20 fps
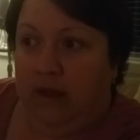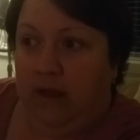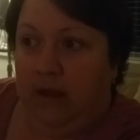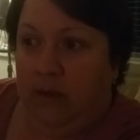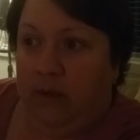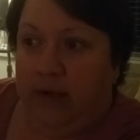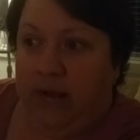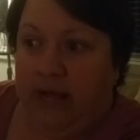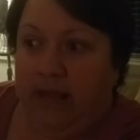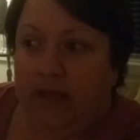
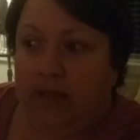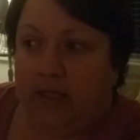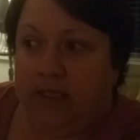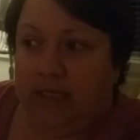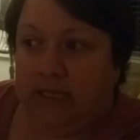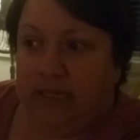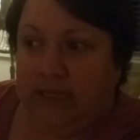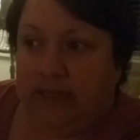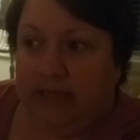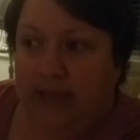when I
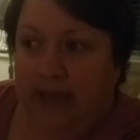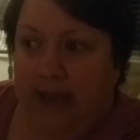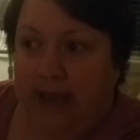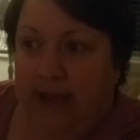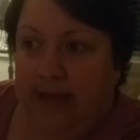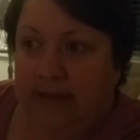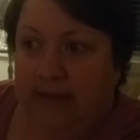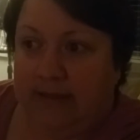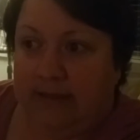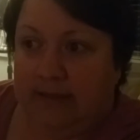look at
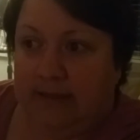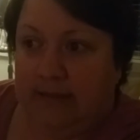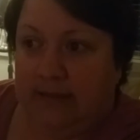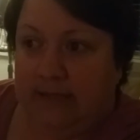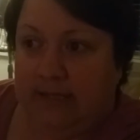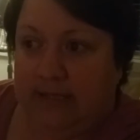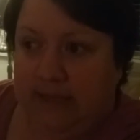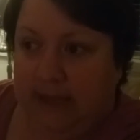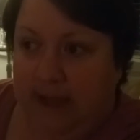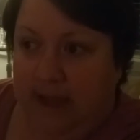that
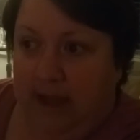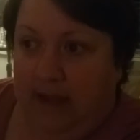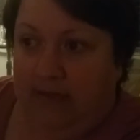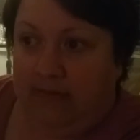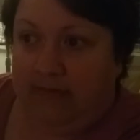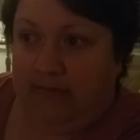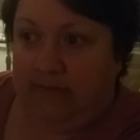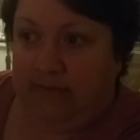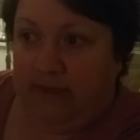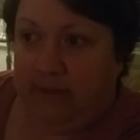
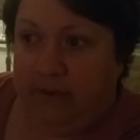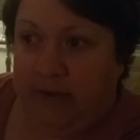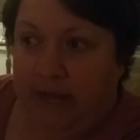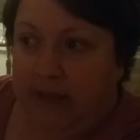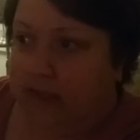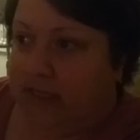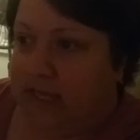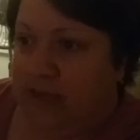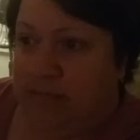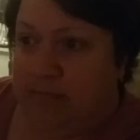stuff, like when
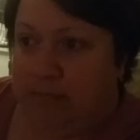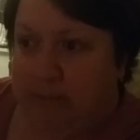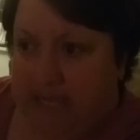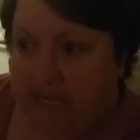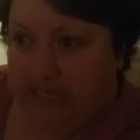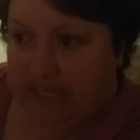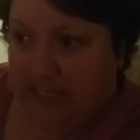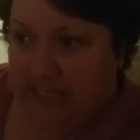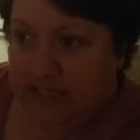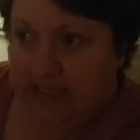I look at
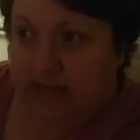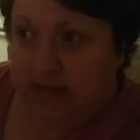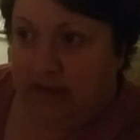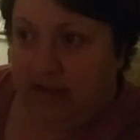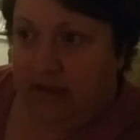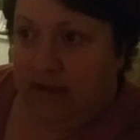meat,